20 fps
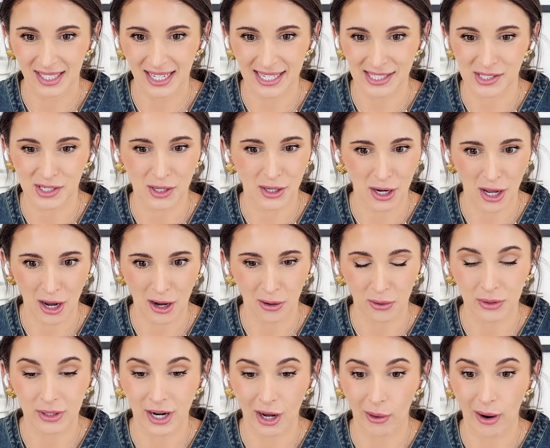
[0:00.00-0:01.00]
It's a no.
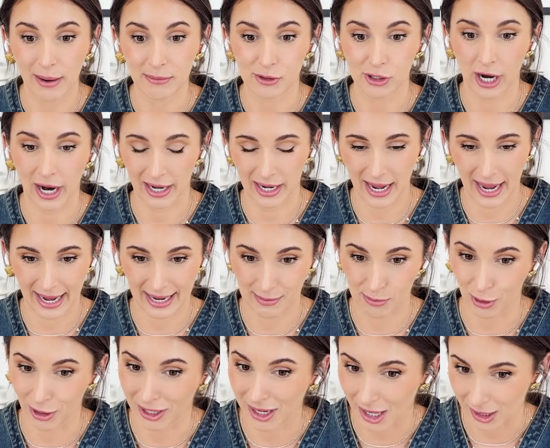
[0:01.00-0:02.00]
No, I'm trying to add
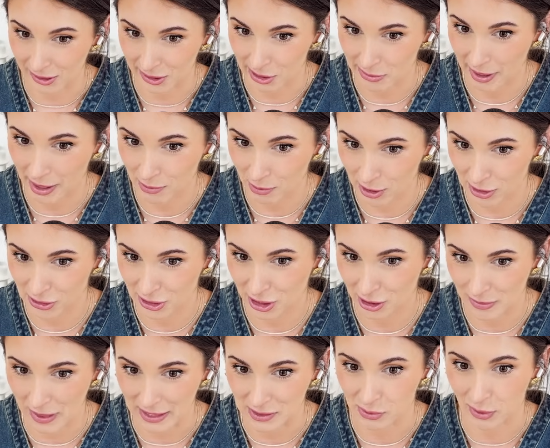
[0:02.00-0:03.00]
more color to my
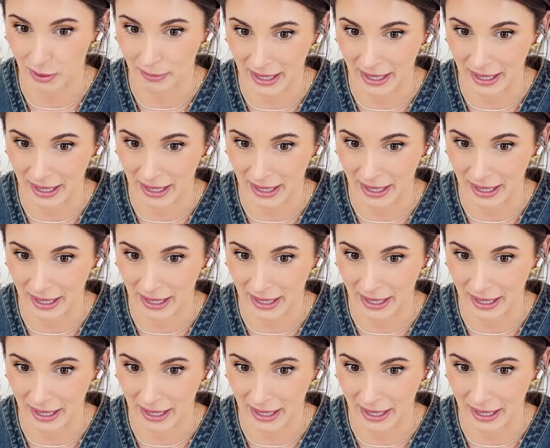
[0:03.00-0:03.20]
wardrobe. That's one of